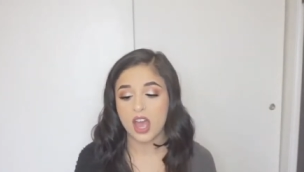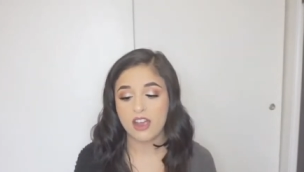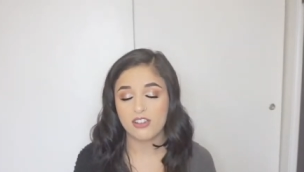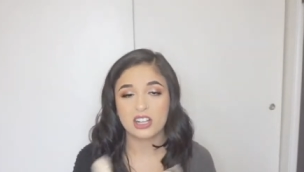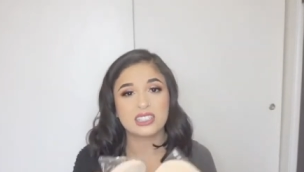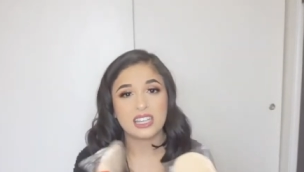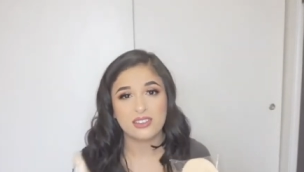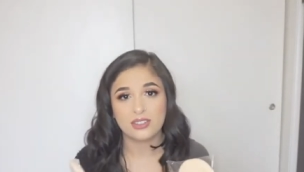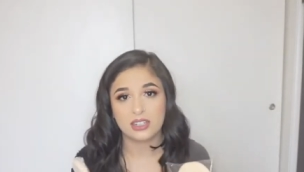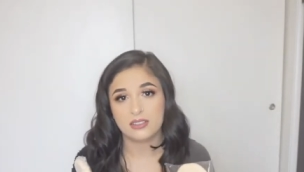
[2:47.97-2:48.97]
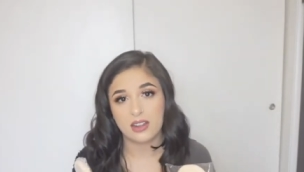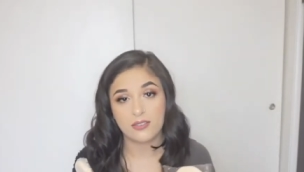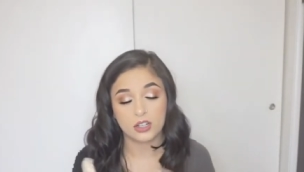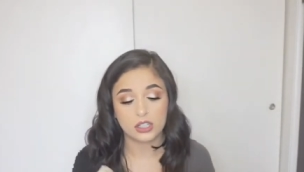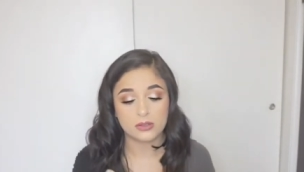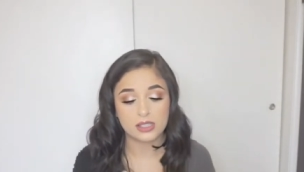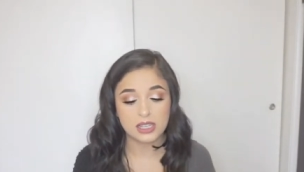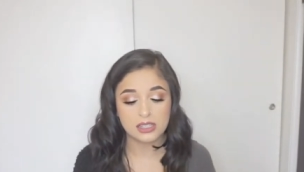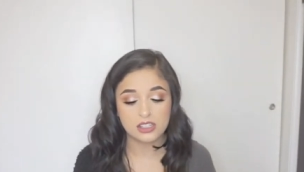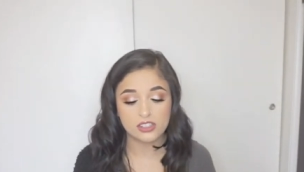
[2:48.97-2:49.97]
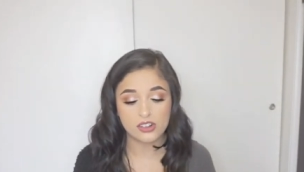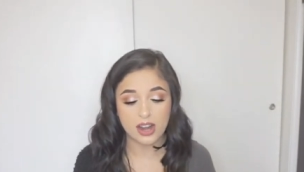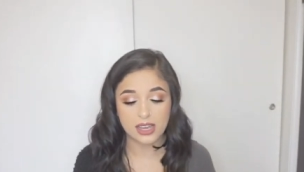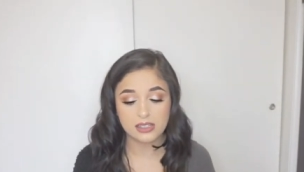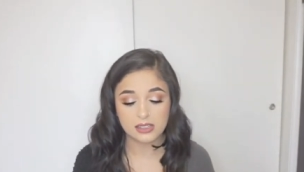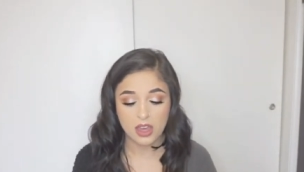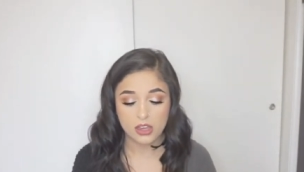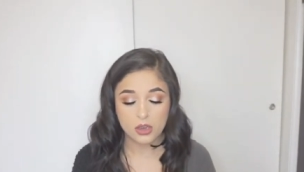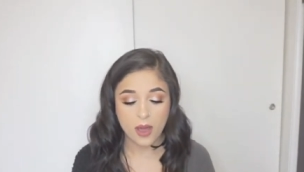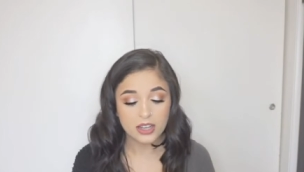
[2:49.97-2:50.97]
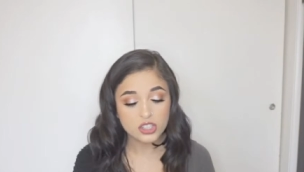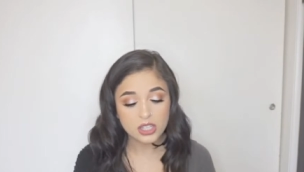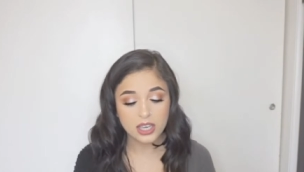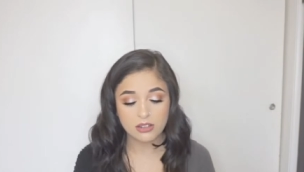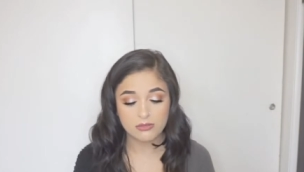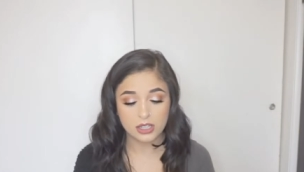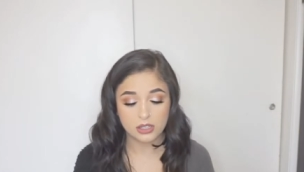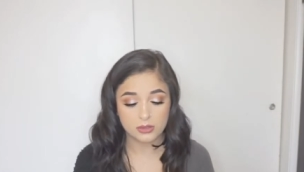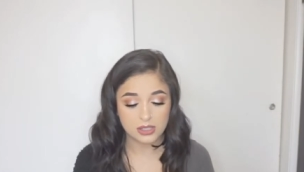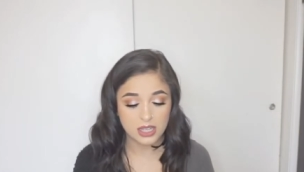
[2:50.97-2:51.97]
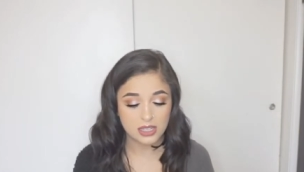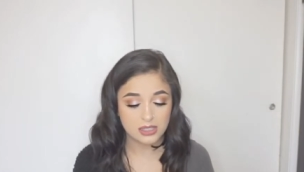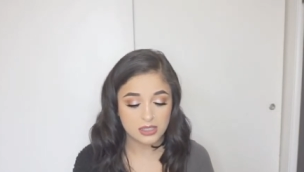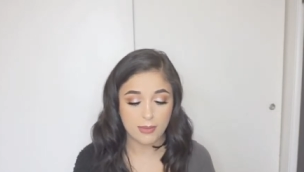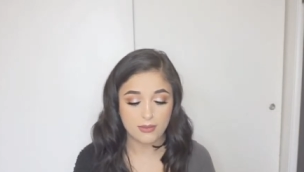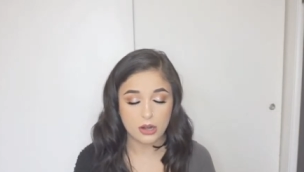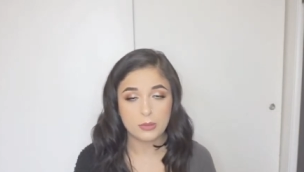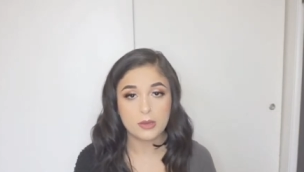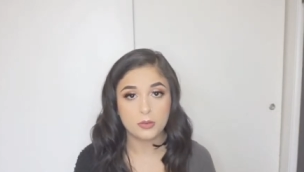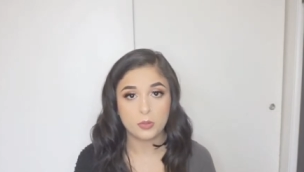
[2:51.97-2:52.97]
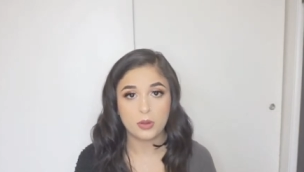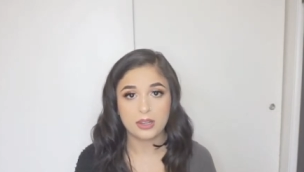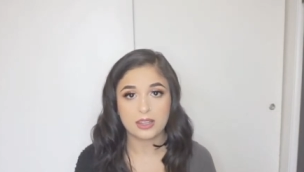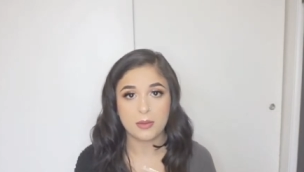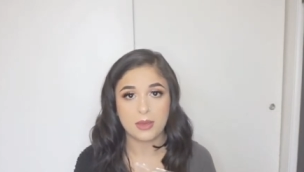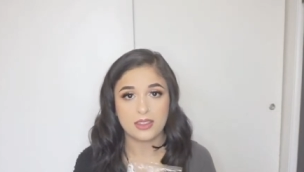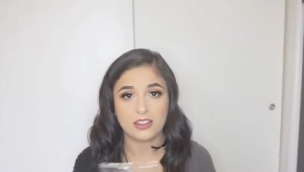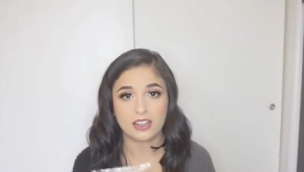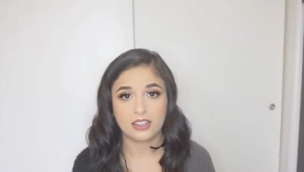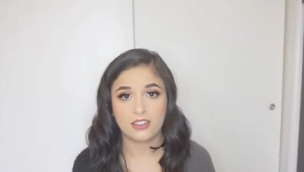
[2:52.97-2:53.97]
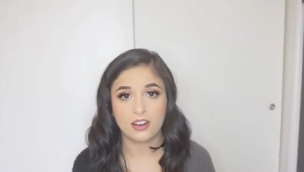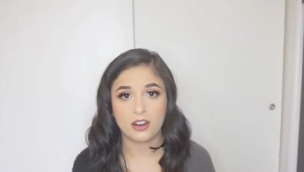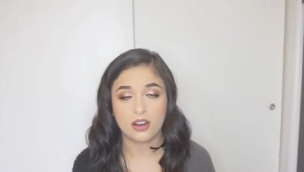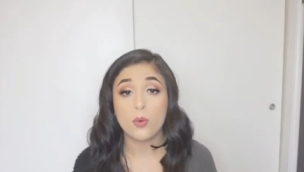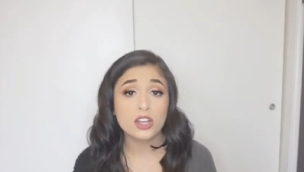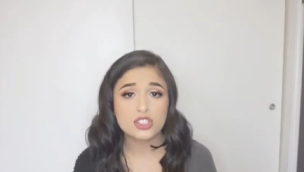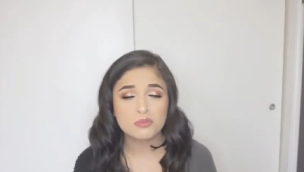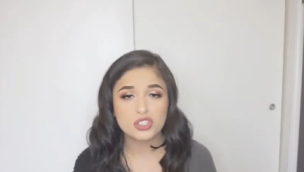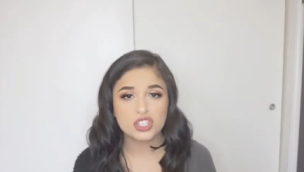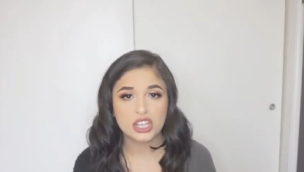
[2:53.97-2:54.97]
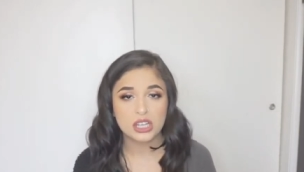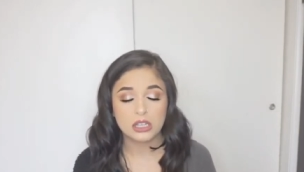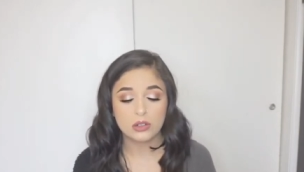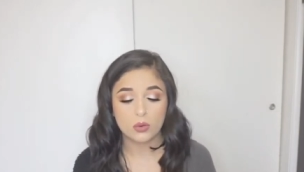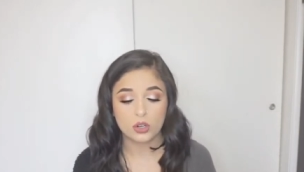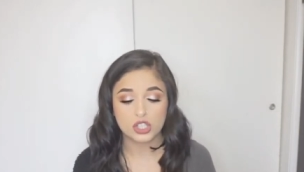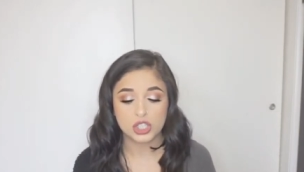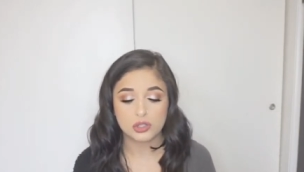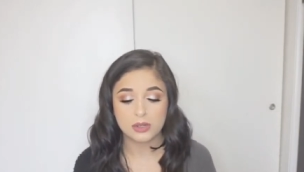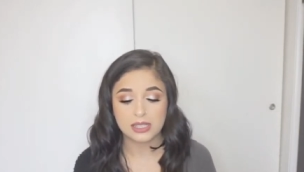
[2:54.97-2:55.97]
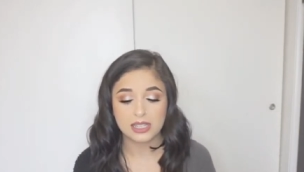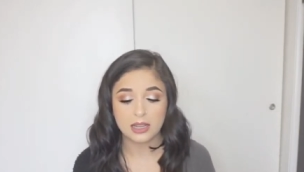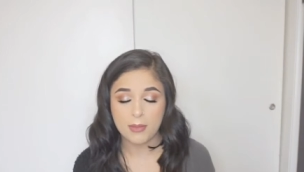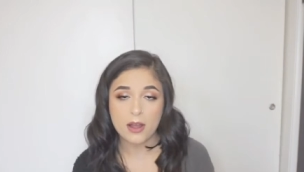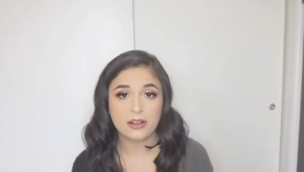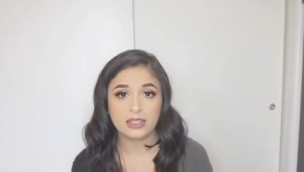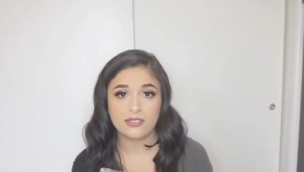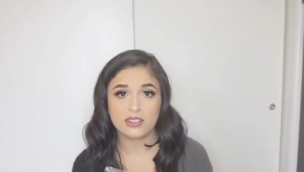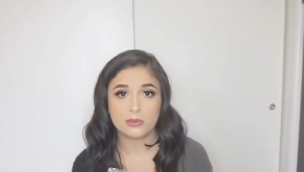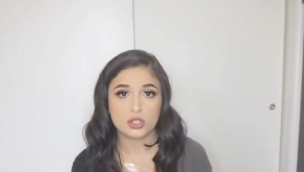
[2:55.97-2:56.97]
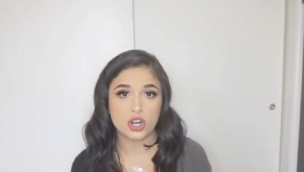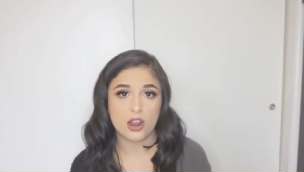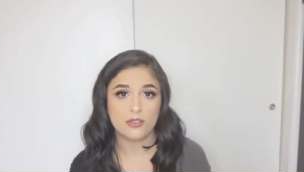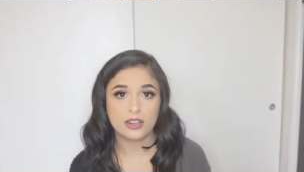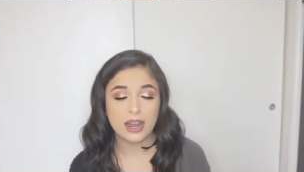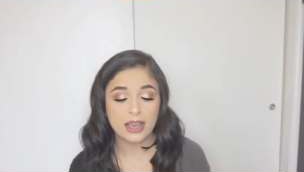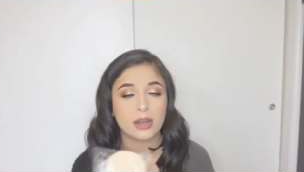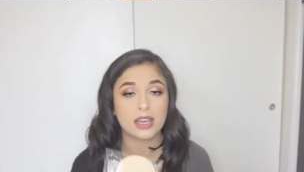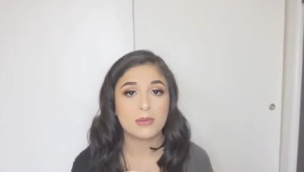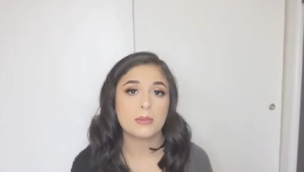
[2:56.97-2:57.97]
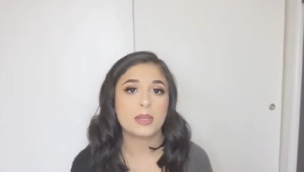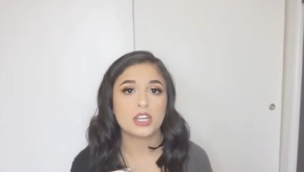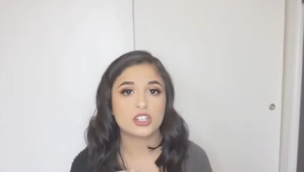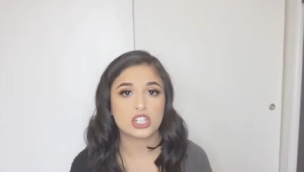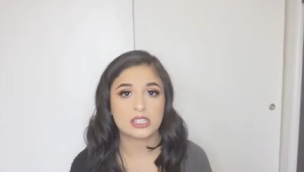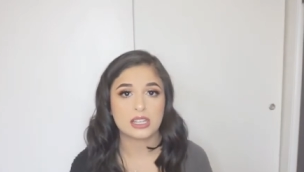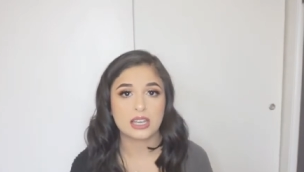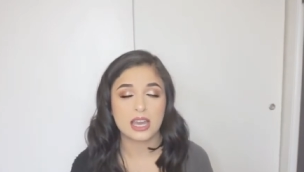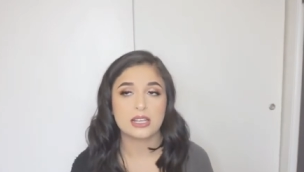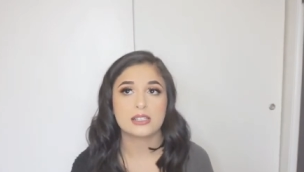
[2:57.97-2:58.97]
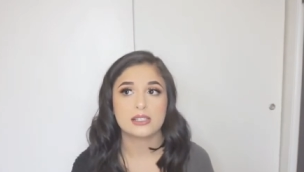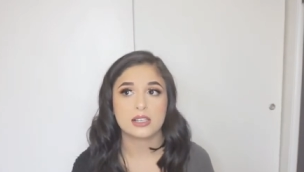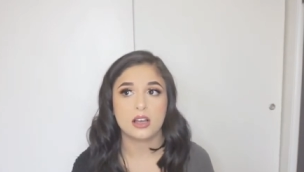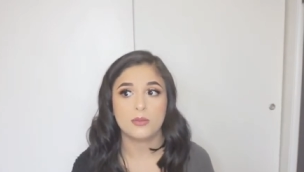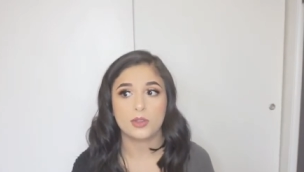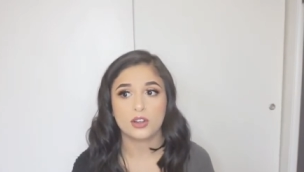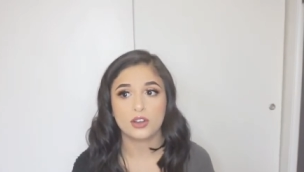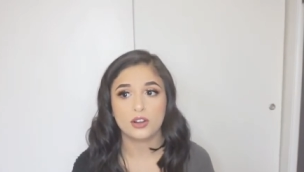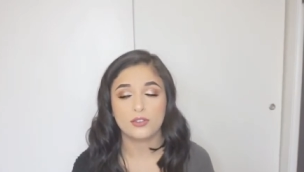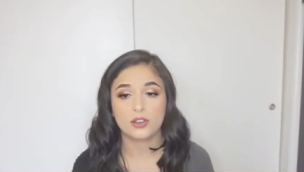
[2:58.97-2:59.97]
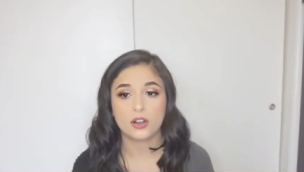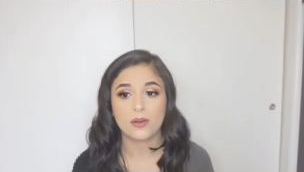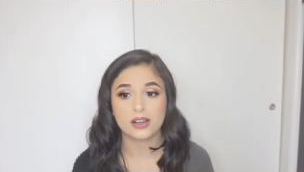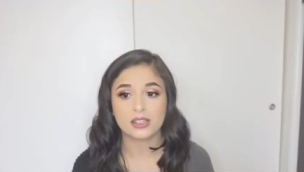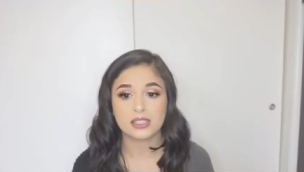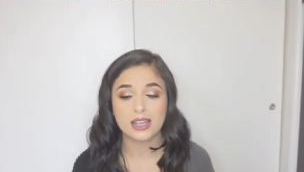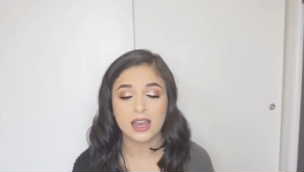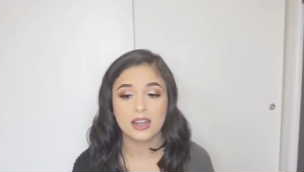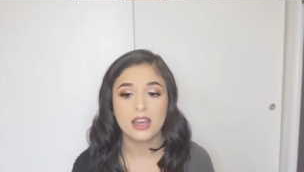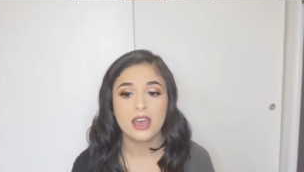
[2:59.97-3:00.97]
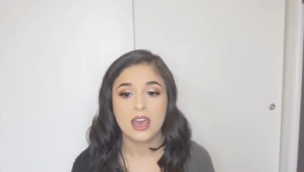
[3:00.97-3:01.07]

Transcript: I rarely even ever use these. These are nice. You actually can reuse these. I've heard of people putting them in like their washing machine or just rinsing them out and leaving them dry overnight. I keep them in here just in case. They're good if you're going on set